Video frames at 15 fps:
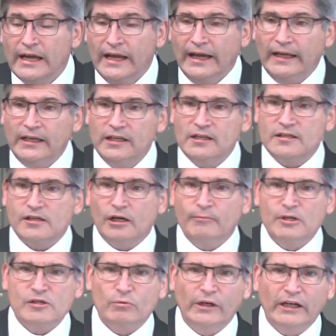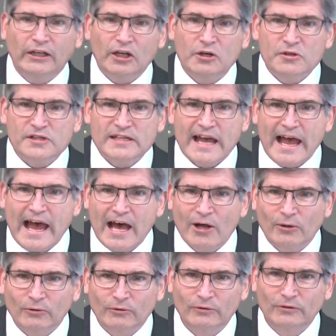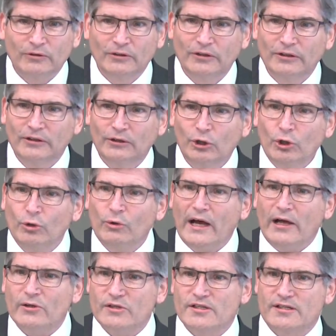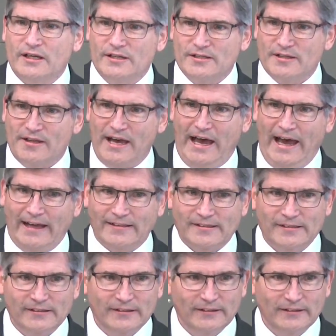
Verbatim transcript: and He determines when it goes down. Who else does that?